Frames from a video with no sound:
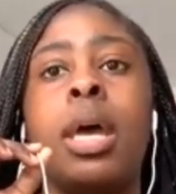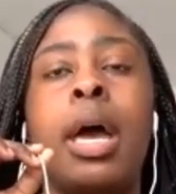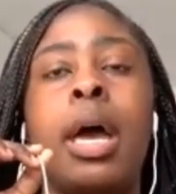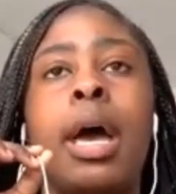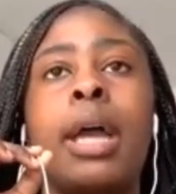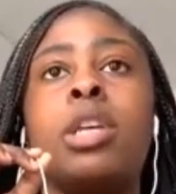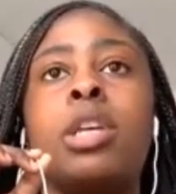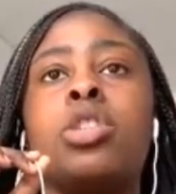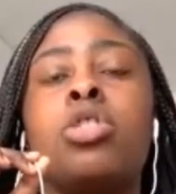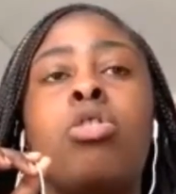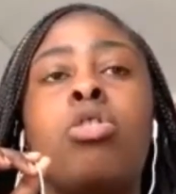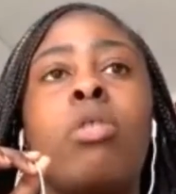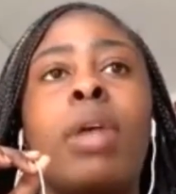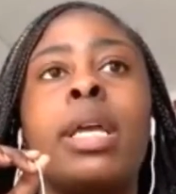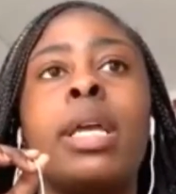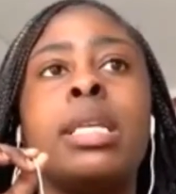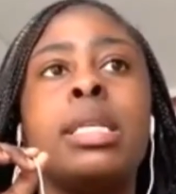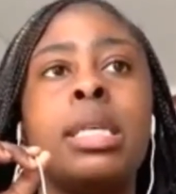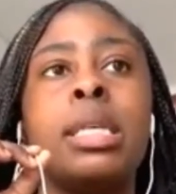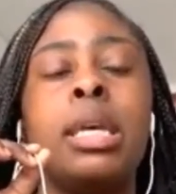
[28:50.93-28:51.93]
And it's
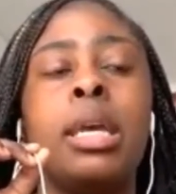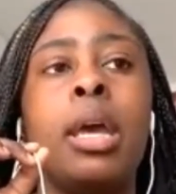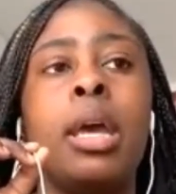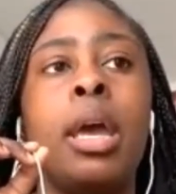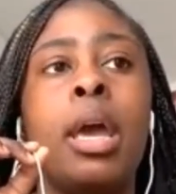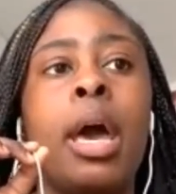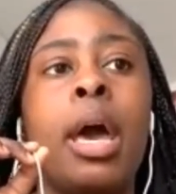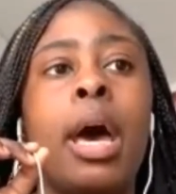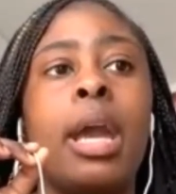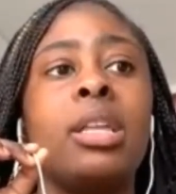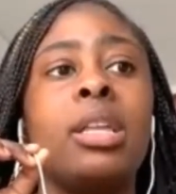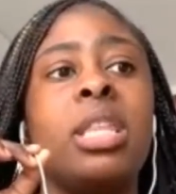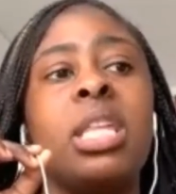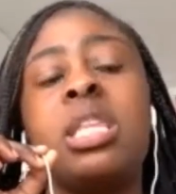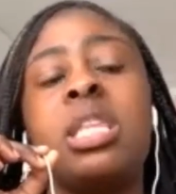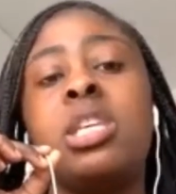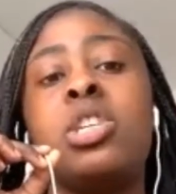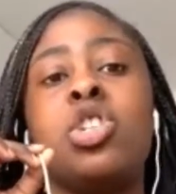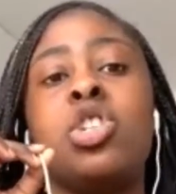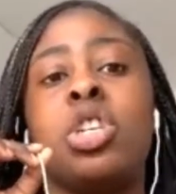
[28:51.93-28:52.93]
crazy. And I think
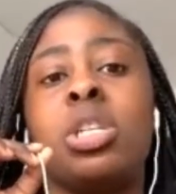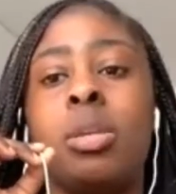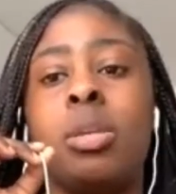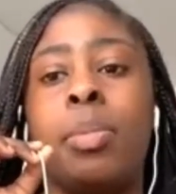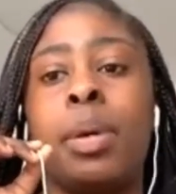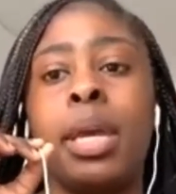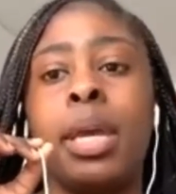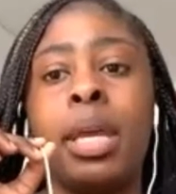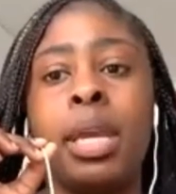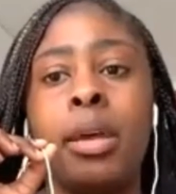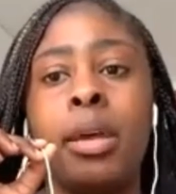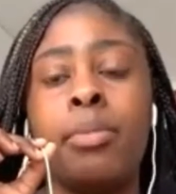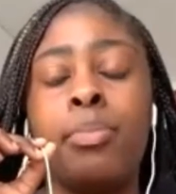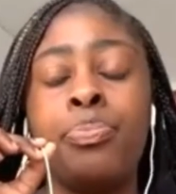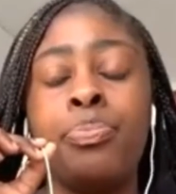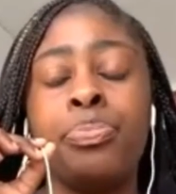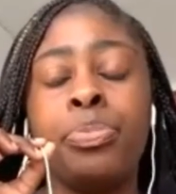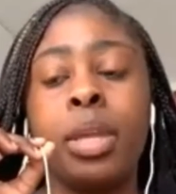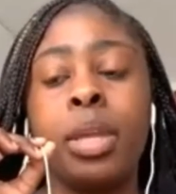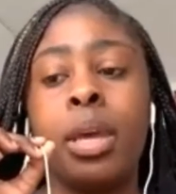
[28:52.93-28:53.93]
this is just the
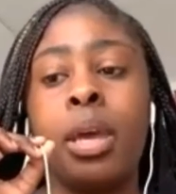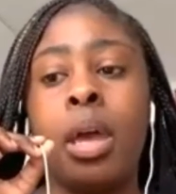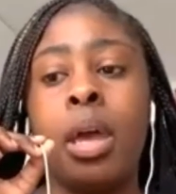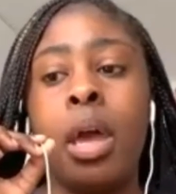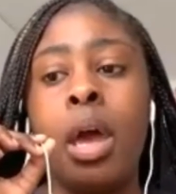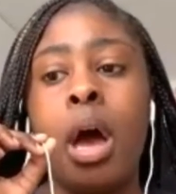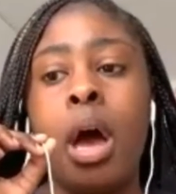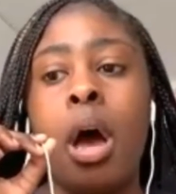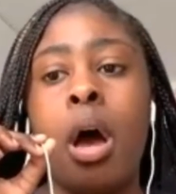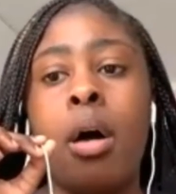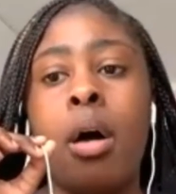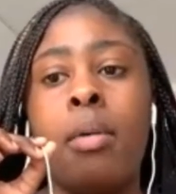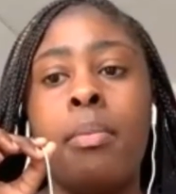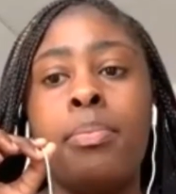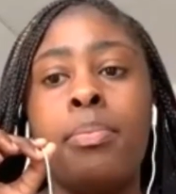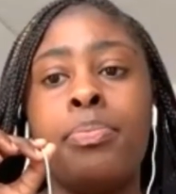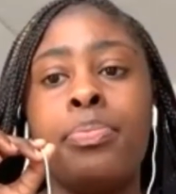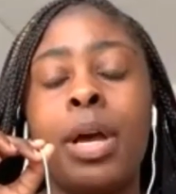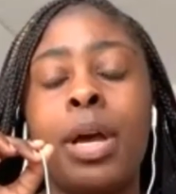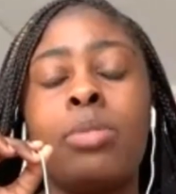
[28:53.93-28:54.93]
beginning.
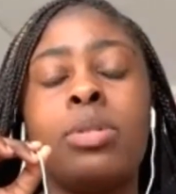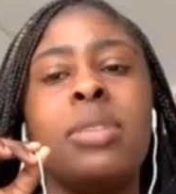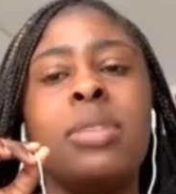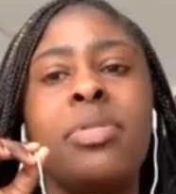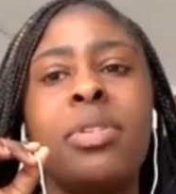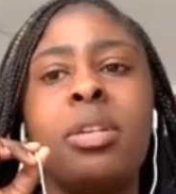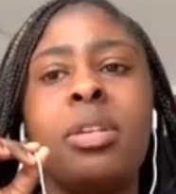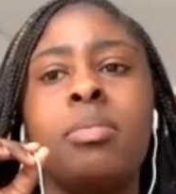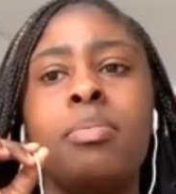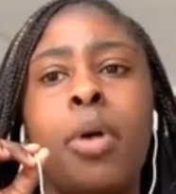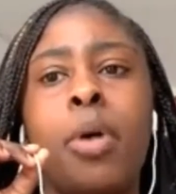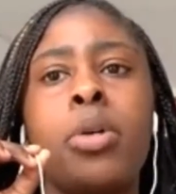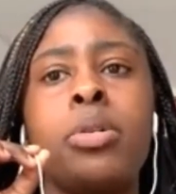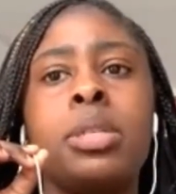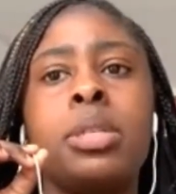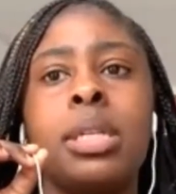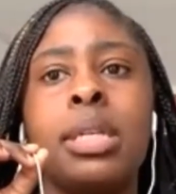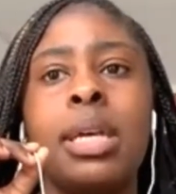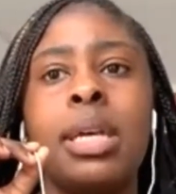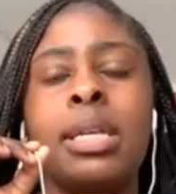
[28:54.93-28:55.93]
I was even
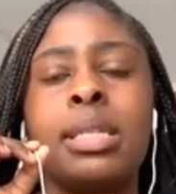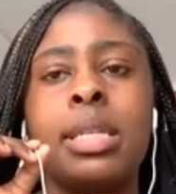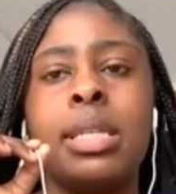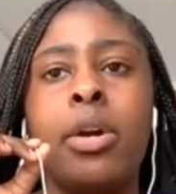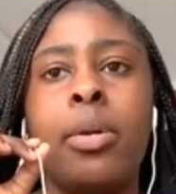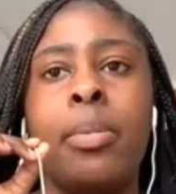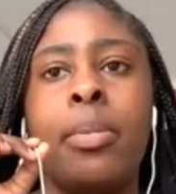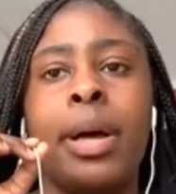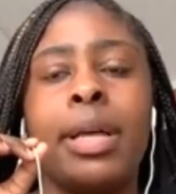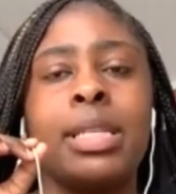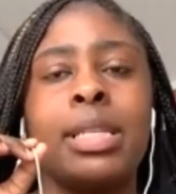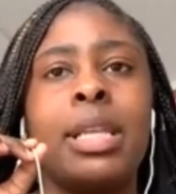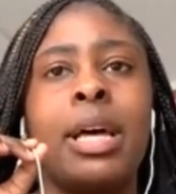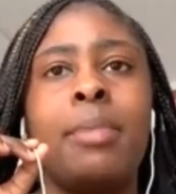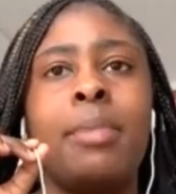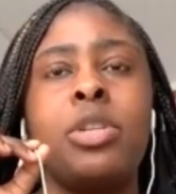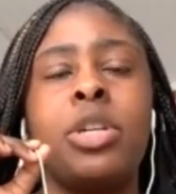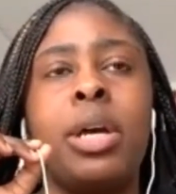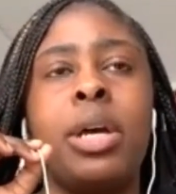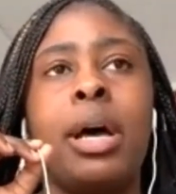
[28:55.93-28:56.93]
posting yesterday on my
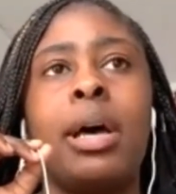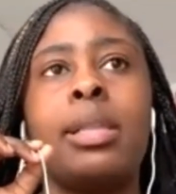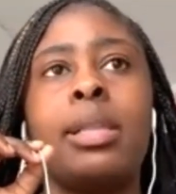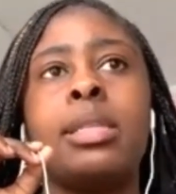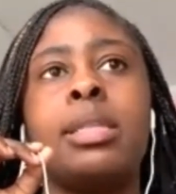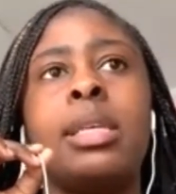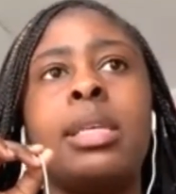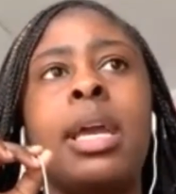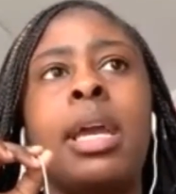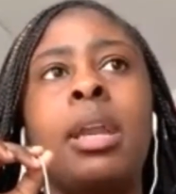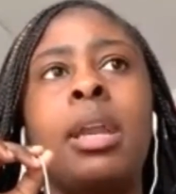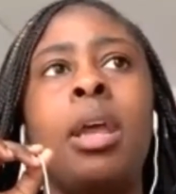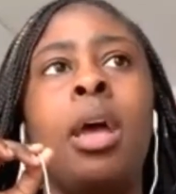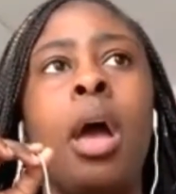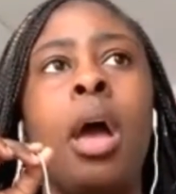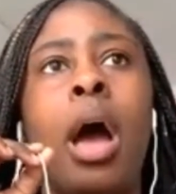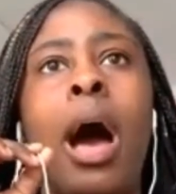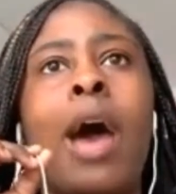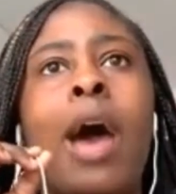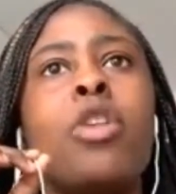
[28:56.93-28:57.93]
Snapchat and saying,
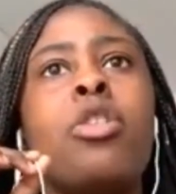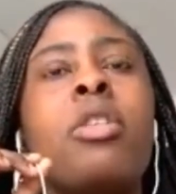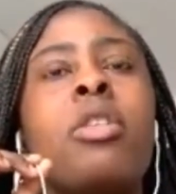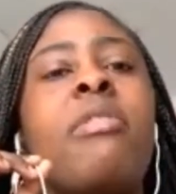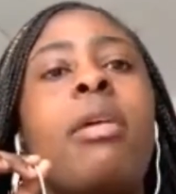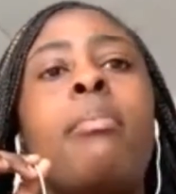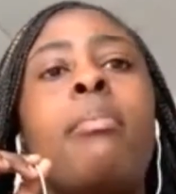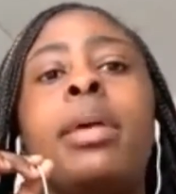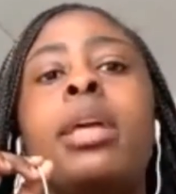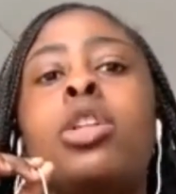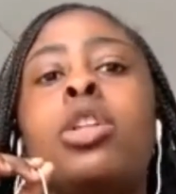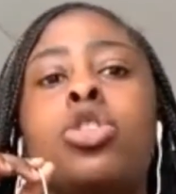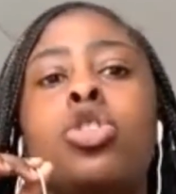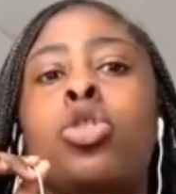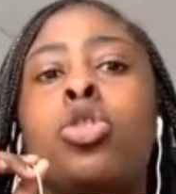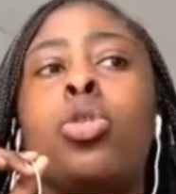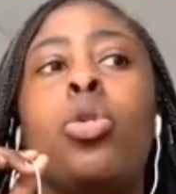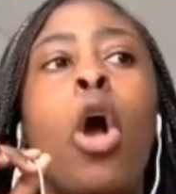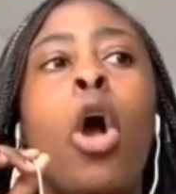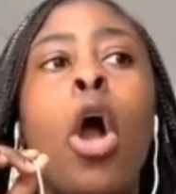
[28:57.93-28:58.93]
I don't know if I'm being
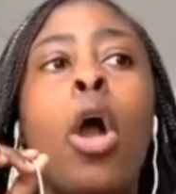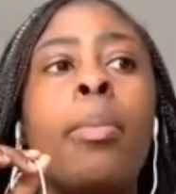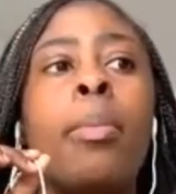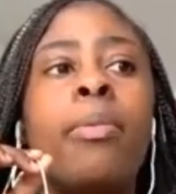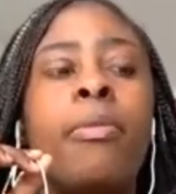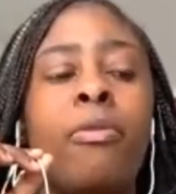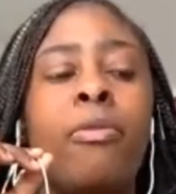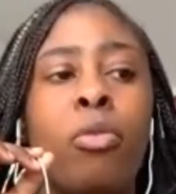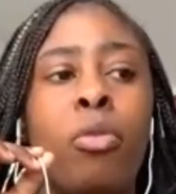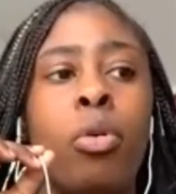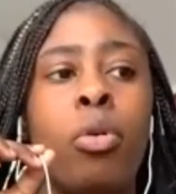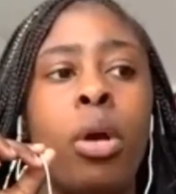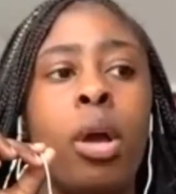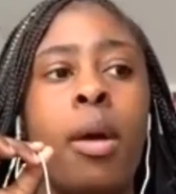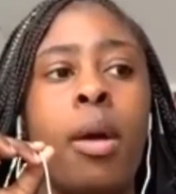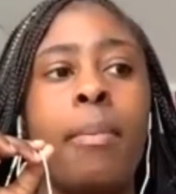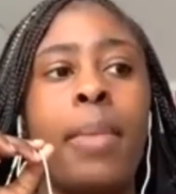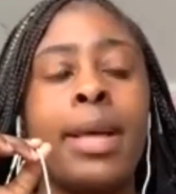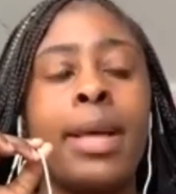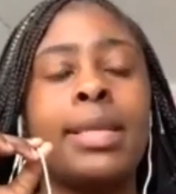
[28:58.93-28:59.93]
too hopeful
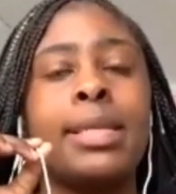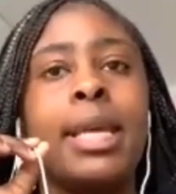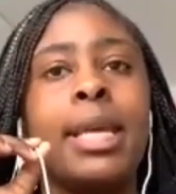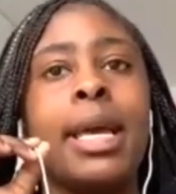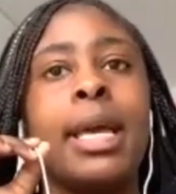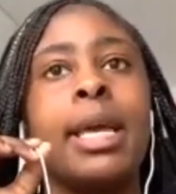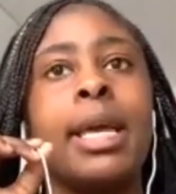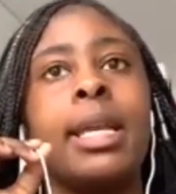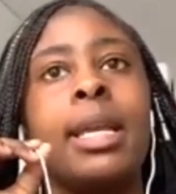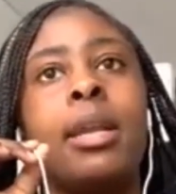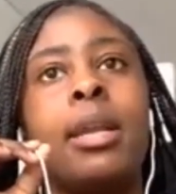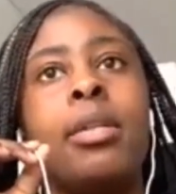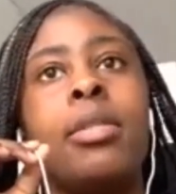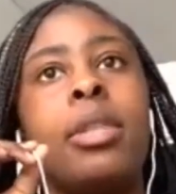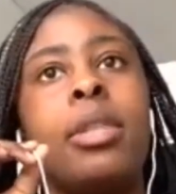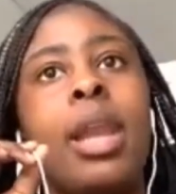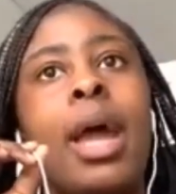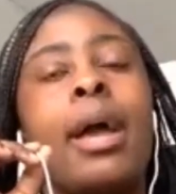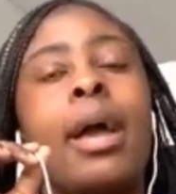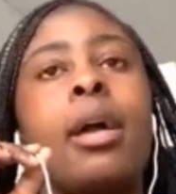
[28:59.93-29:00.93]
by saying
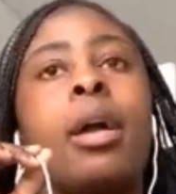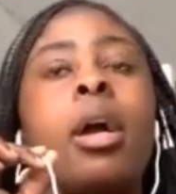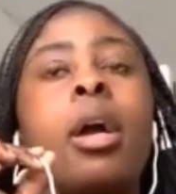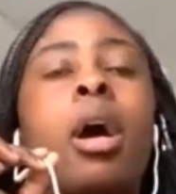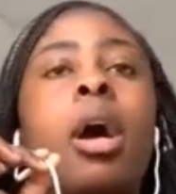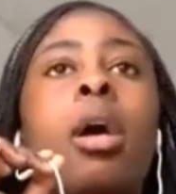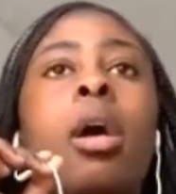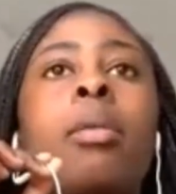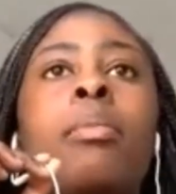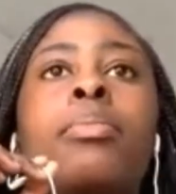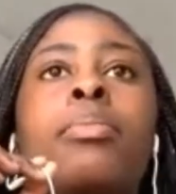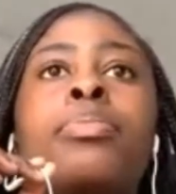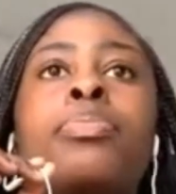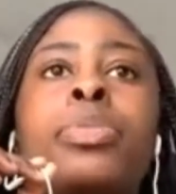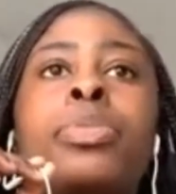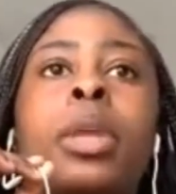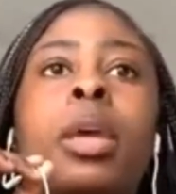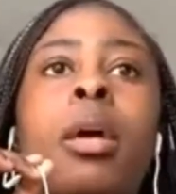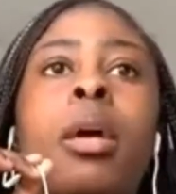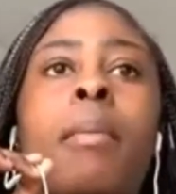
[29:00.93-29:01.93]
like,
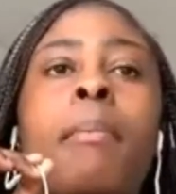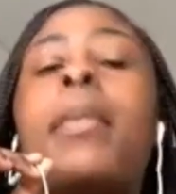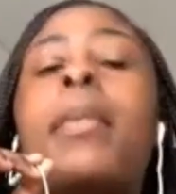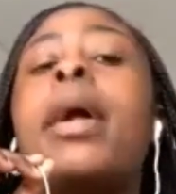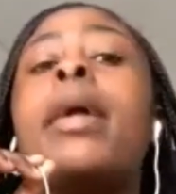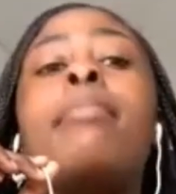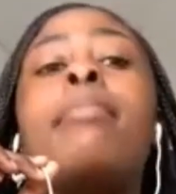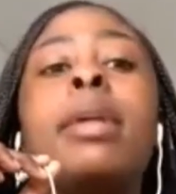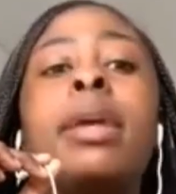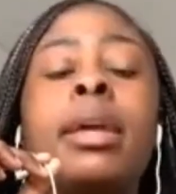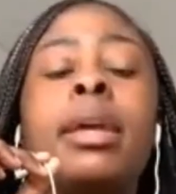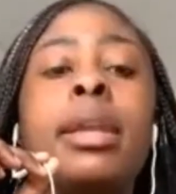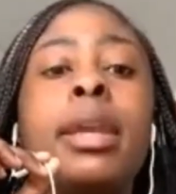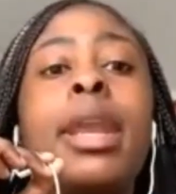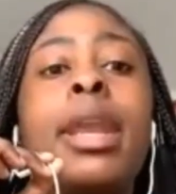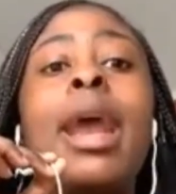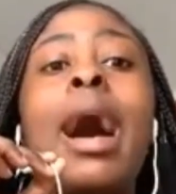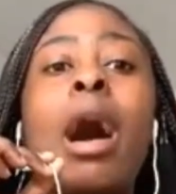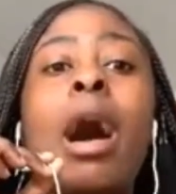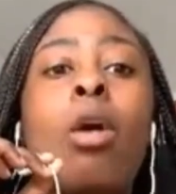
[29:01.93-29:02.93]
maybe
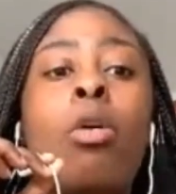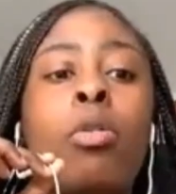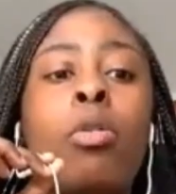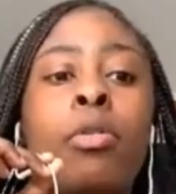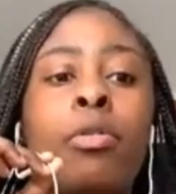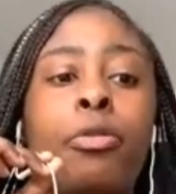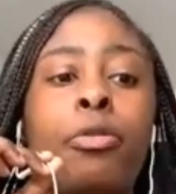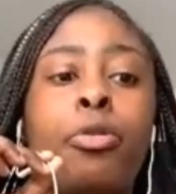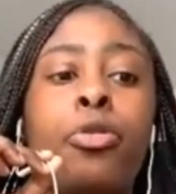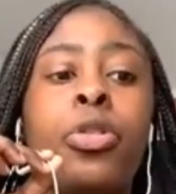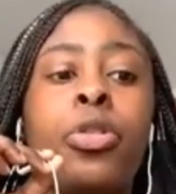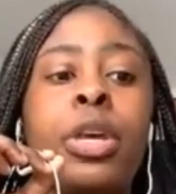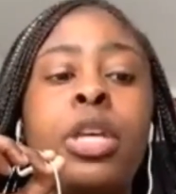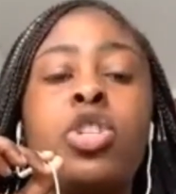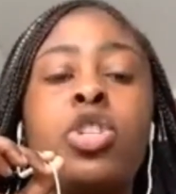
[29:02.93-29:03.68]
now through this